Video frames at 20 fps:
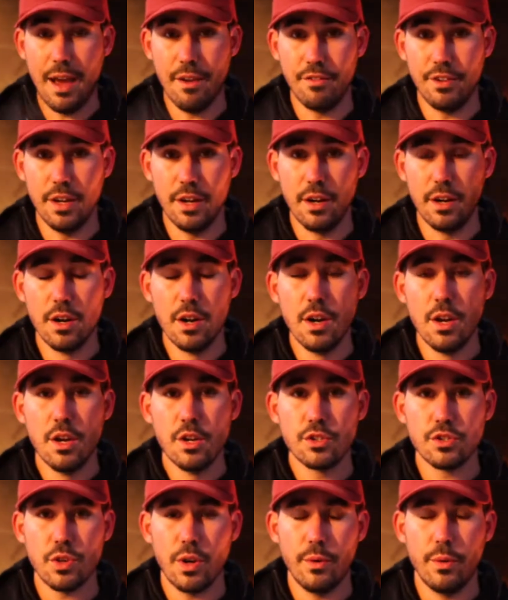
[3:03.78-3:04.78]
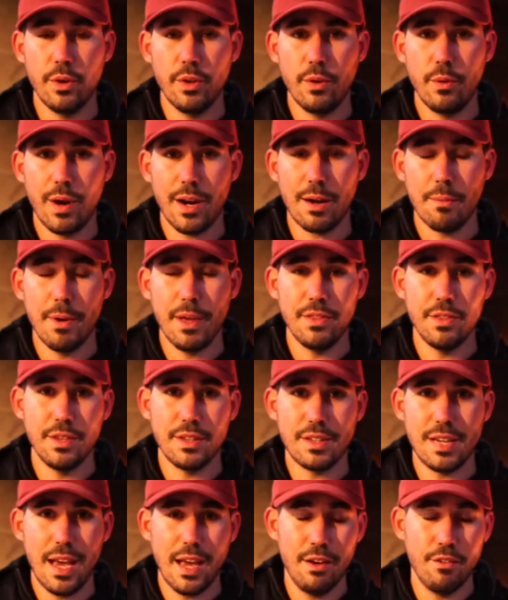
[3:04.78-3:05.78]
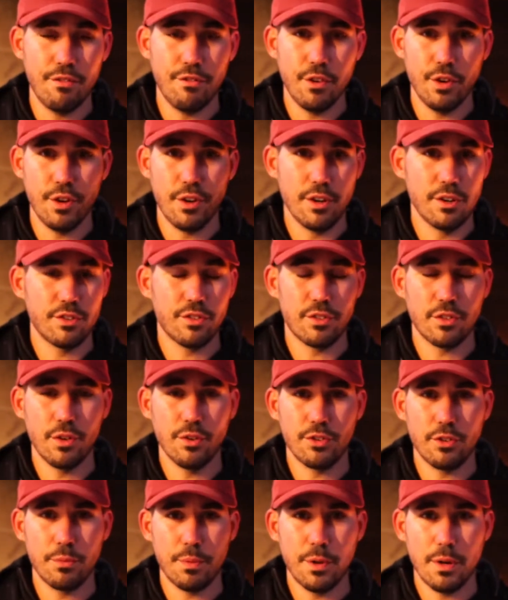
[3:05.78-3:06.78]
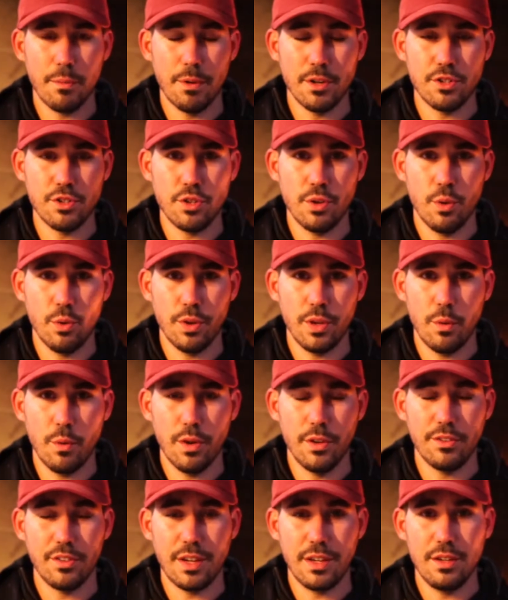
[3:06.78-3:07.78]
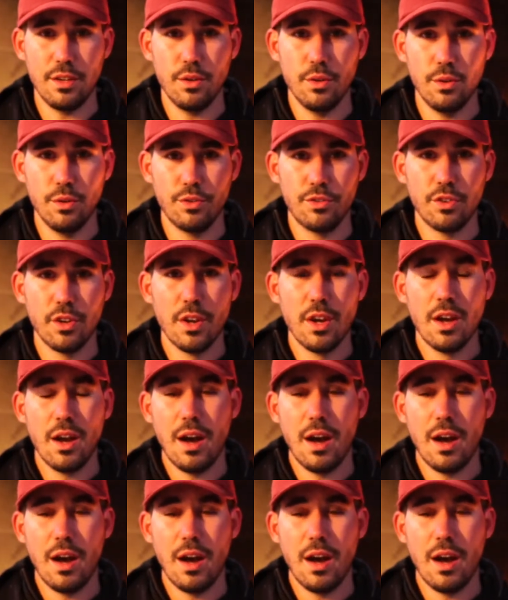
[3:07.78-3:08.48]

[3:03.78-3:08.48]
heavier. So I really recommend the 10 footers. Those are pretty much the only ones I use.